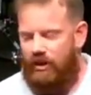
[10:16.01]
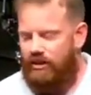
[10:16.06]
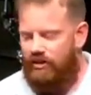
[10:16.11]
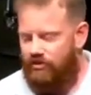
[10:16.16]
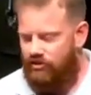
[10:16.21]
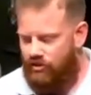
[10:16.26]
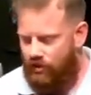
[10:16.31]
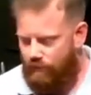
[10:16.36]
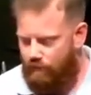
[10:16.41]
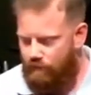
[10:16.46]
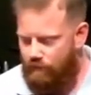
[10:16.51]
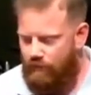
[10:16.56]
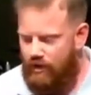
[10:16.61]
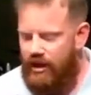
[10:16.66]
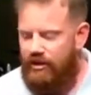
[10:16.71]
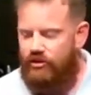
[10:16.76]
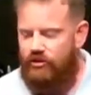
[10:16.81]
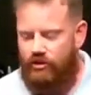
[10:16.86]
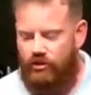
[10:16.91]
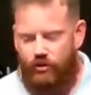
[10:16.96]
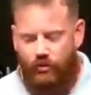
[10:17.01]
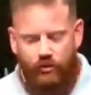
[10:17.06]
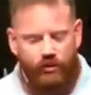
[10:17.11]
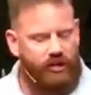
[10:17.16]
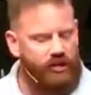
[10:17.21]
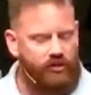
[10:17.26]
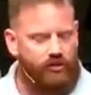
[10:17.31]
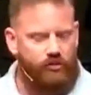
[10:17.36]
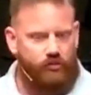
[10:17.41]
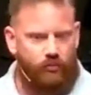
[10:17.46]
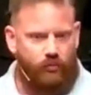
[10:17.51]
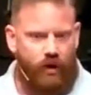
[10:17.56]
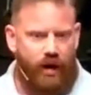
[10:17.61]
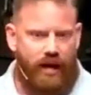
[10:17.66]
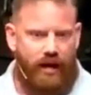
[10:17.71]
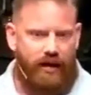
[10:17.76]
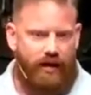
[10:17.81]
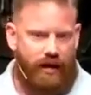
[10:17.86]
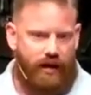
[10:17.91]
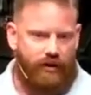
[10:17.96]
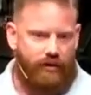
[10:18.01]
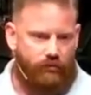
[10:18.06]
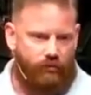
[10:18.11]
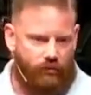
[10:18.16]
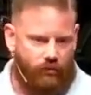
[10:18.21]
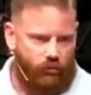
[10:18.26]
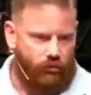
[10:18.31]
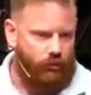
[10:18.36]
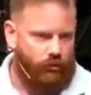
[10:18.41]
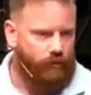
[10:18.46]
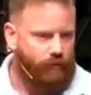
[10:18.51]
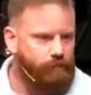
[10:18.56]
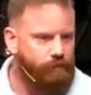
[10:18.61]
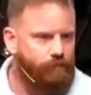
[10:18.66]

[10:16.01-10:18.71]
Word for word: submit to his reign and rule.